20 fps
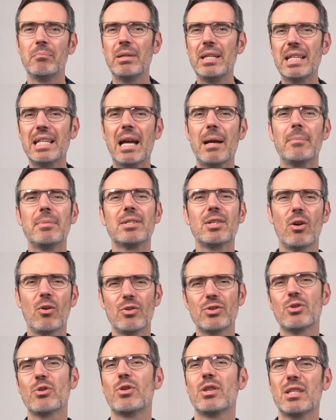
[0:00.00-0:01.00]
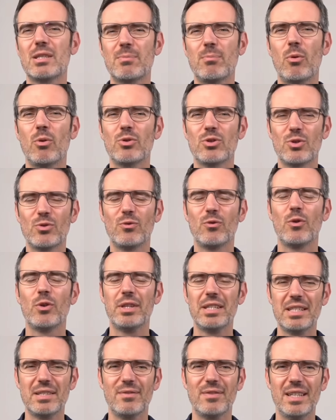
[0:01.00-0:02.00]
PingCAP is also the sponsor
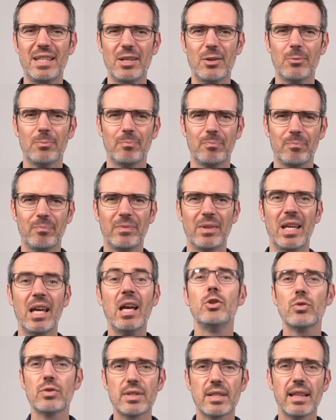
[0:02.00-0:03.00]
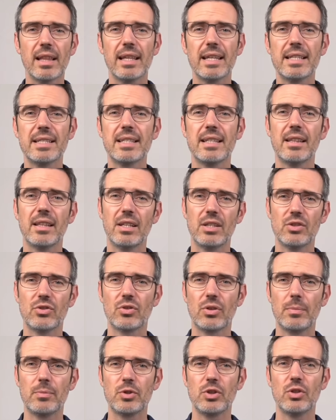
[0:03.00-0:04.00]
for this video. Use the links in the
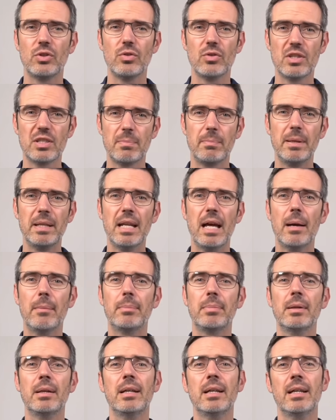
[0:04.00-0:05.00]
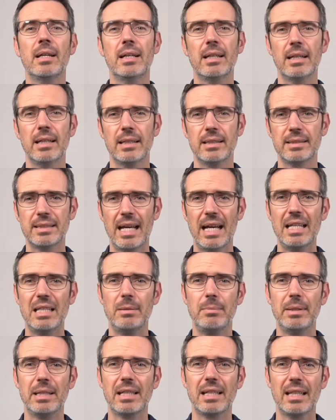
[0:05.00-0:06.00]
description to spin up
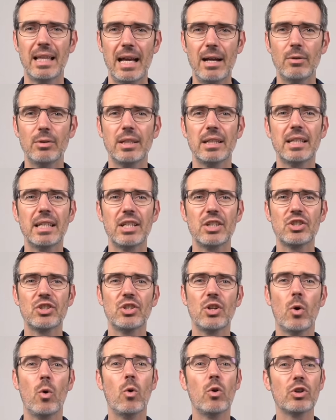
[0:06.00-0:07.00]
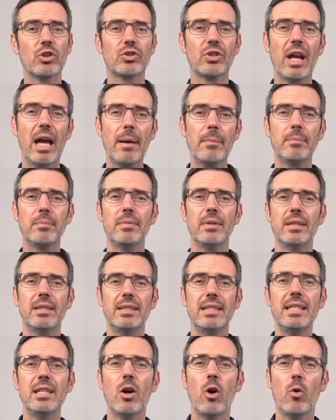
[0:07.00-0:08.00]
TiDB Cloud Edition or grab
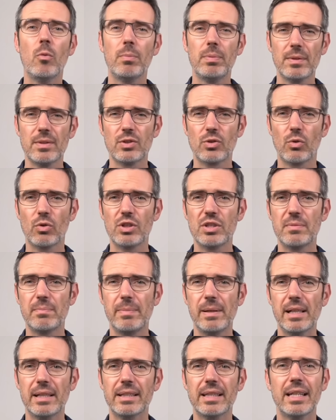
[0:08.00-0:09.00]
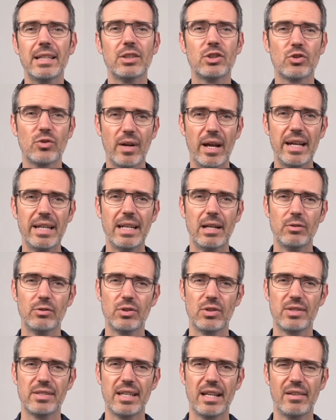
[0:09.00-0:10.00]
the open source build and try it
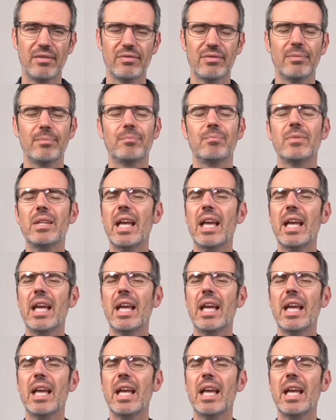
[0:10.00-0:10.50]
out yourself.